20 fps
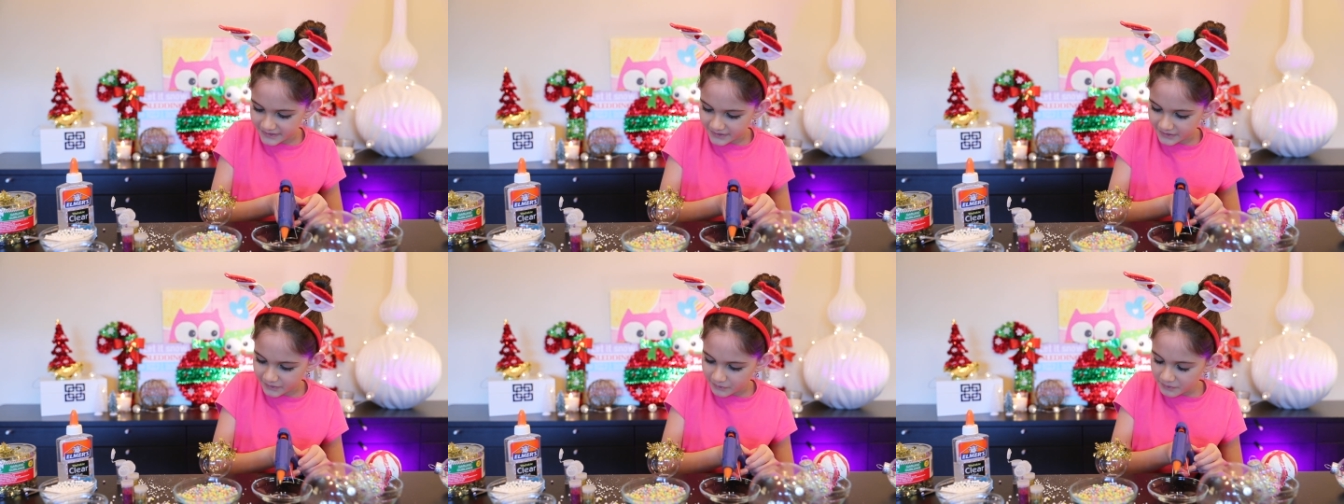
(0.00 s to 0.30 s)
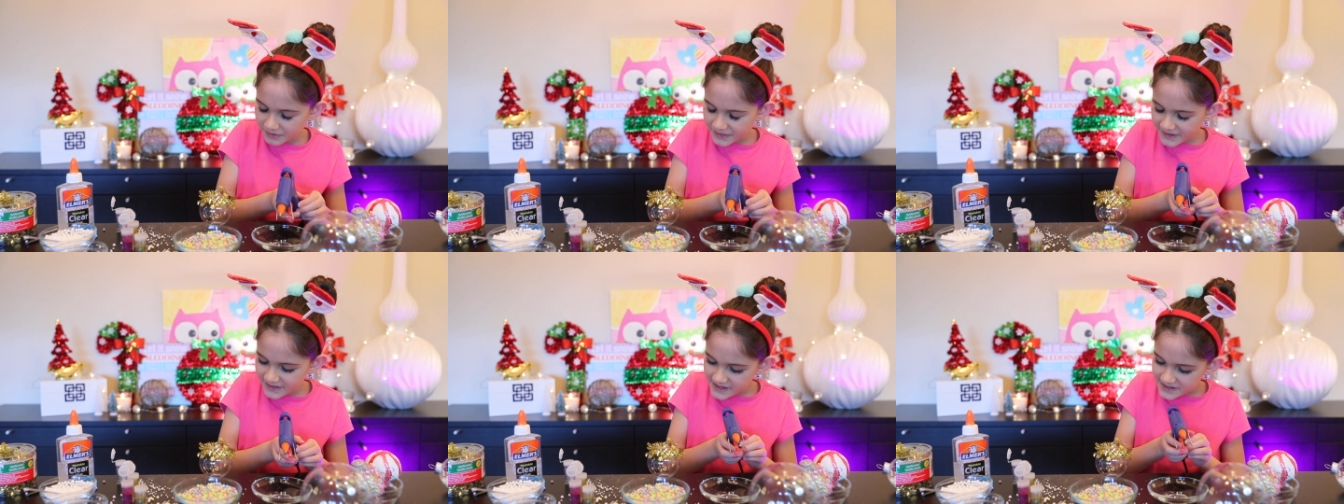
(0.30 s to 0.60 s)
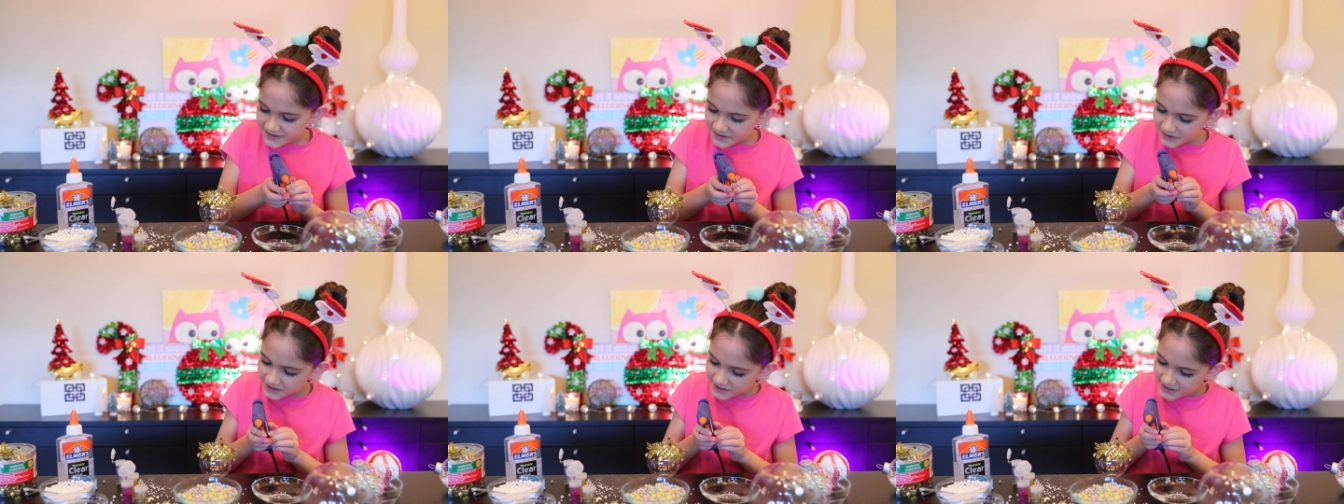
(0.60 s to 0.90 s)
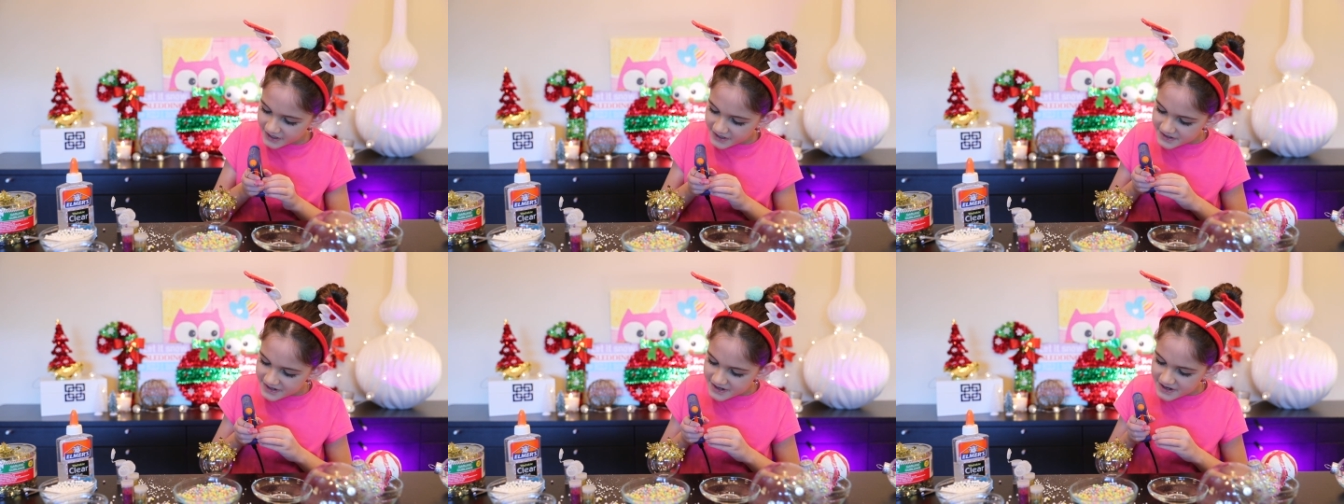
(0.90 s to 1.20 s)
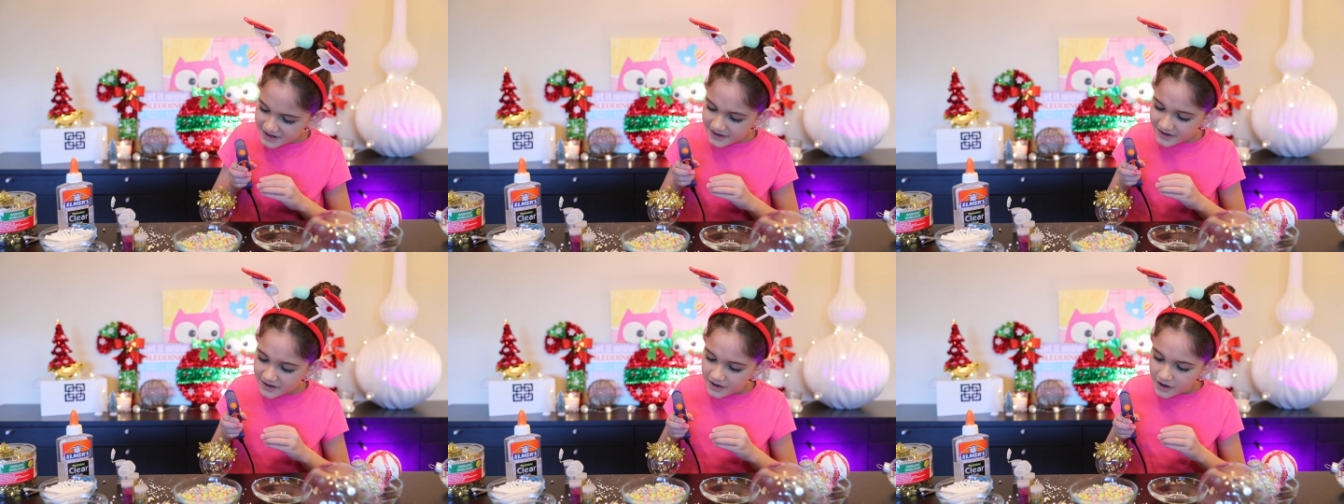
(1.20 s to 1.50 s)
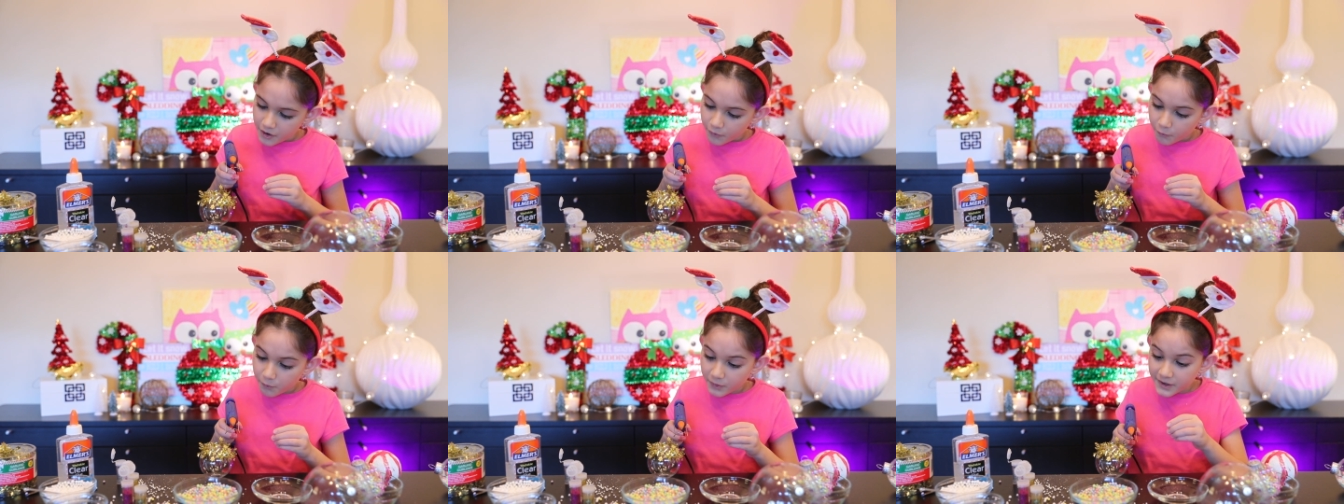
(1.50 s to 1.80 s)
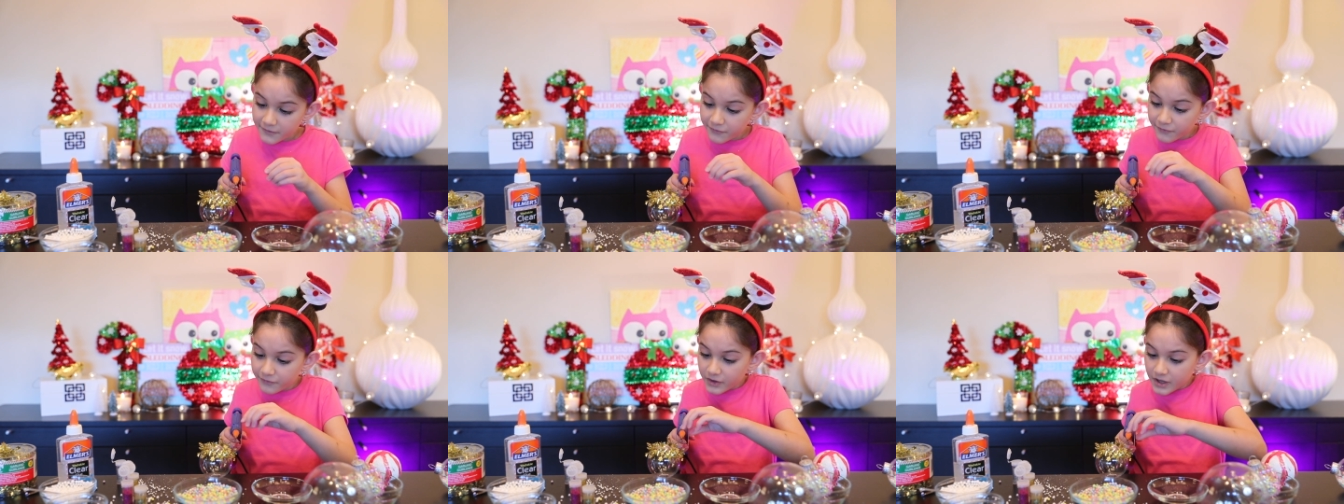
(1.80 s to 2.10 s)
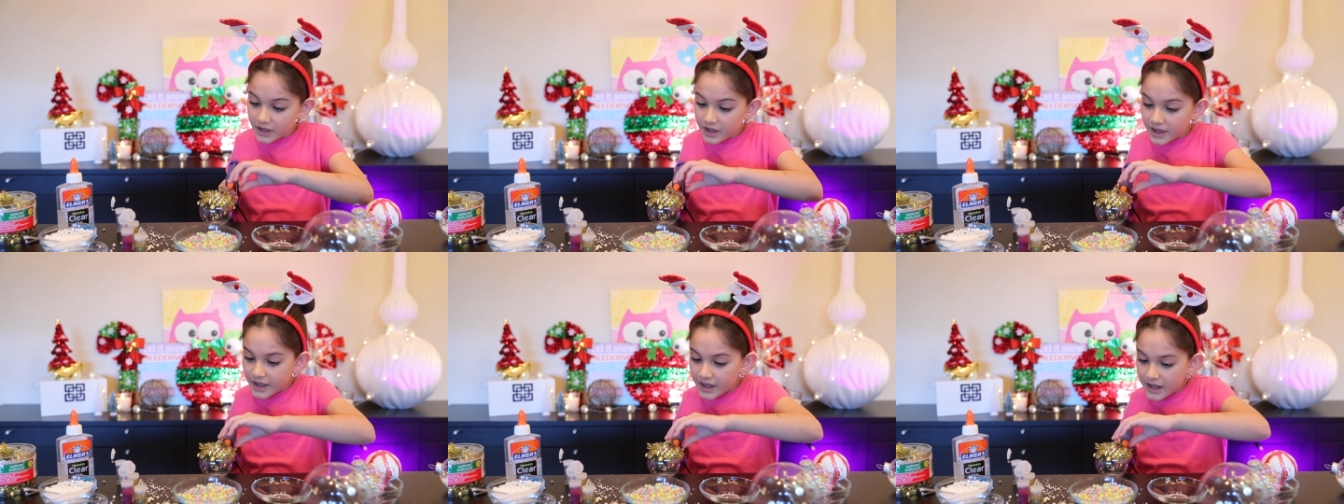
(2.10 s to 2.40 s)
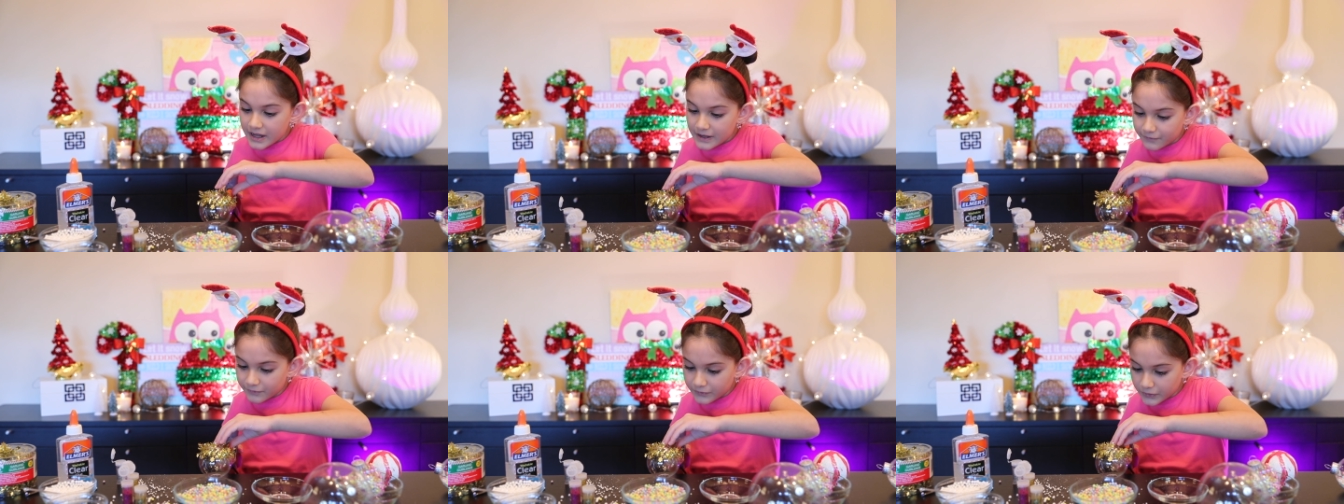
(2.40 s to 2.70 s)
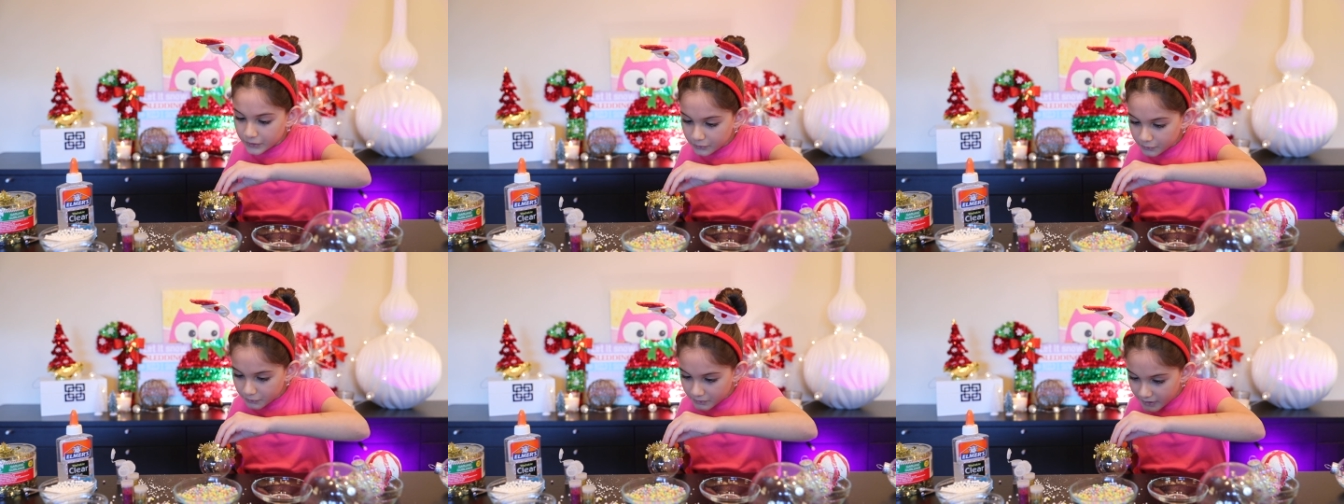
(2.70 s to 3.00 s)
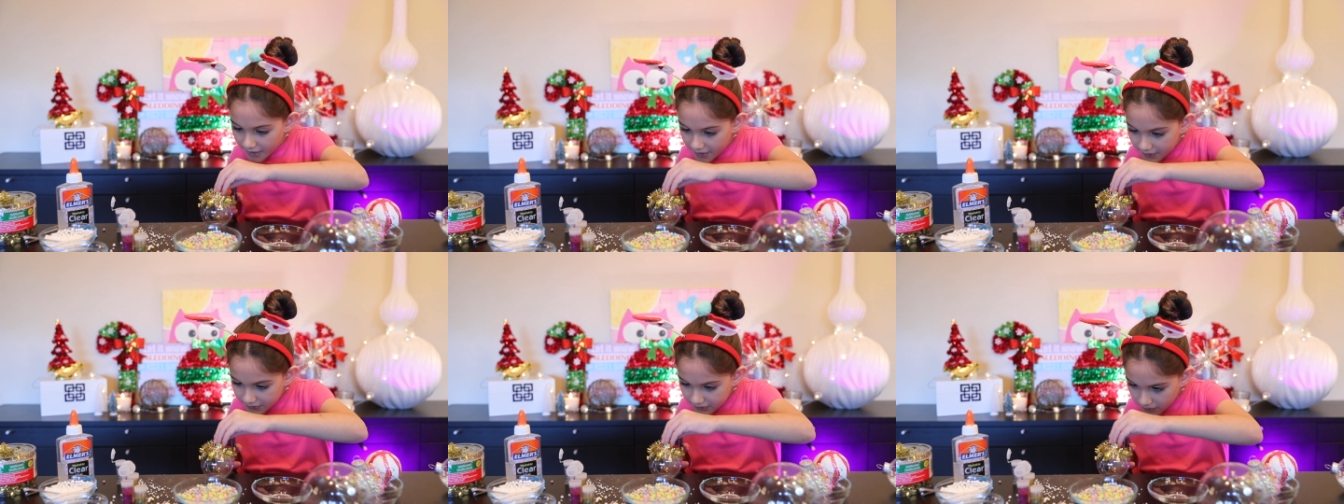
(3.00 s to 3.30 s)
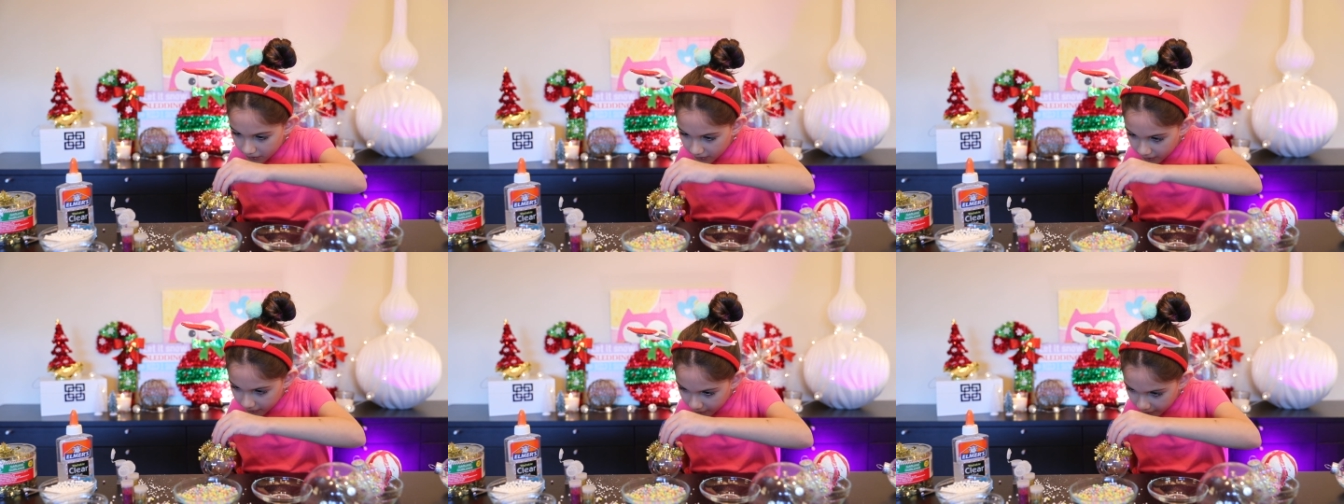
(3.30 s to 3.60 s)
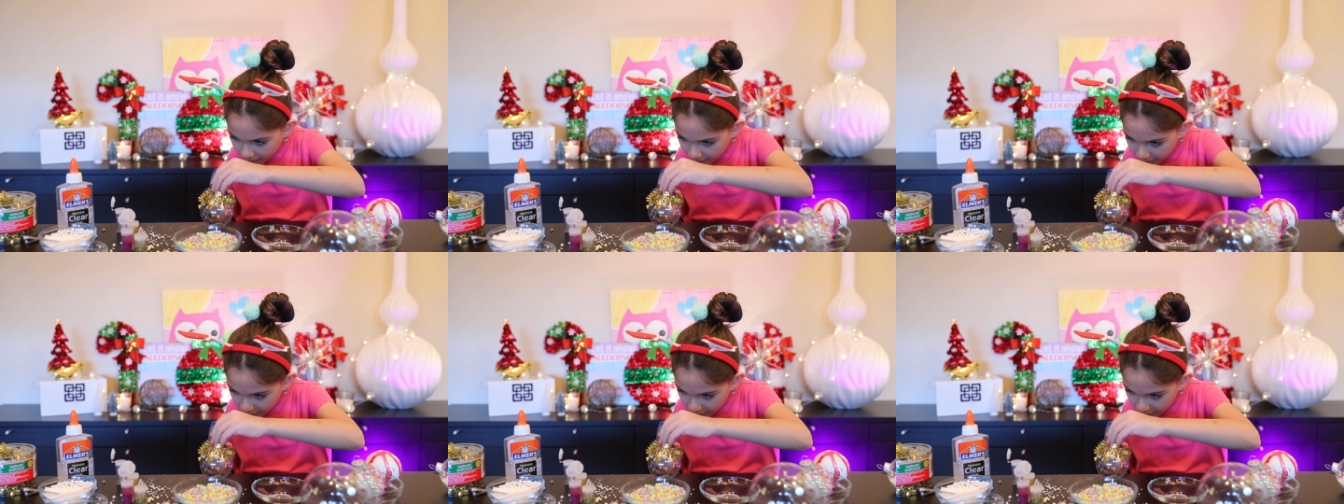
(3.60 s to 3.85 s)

Do you think that's a good idea? What if if you guys are